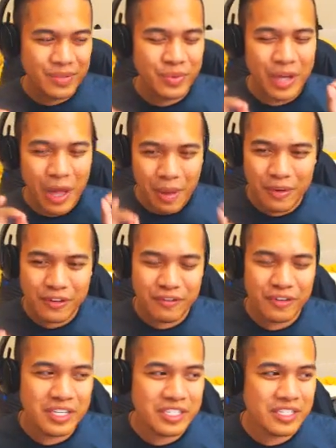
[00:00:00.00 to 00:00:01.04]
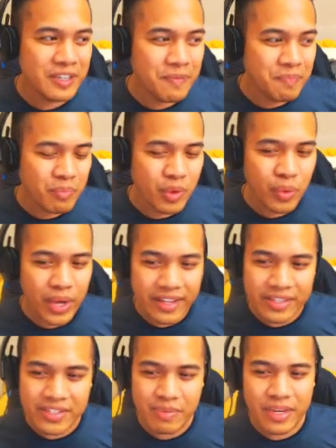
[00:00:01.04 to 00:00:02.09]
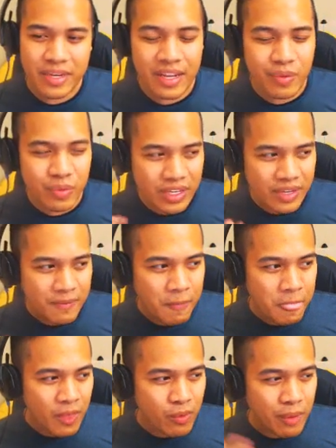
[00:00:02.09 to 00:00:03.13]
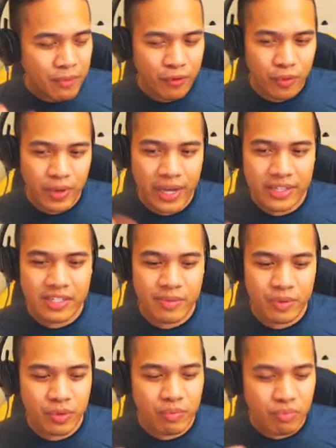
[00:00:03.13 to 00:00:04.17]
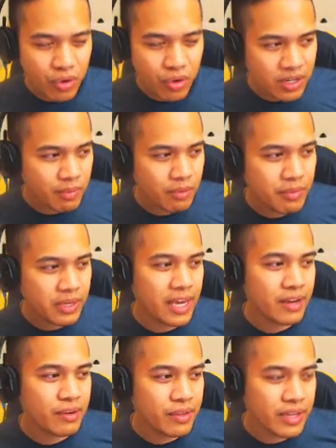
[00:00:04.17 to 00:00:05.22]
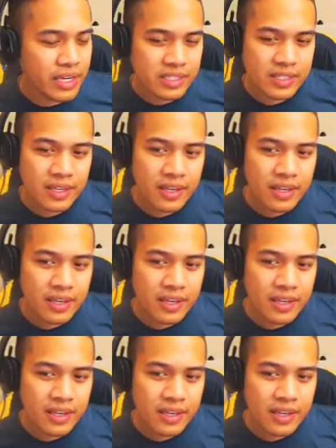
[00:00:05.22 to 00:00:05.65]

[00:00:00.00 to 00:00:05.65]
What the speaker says: We almost finished, but we had to submit, and we right before we had to submit, we broke a couple mechanical things.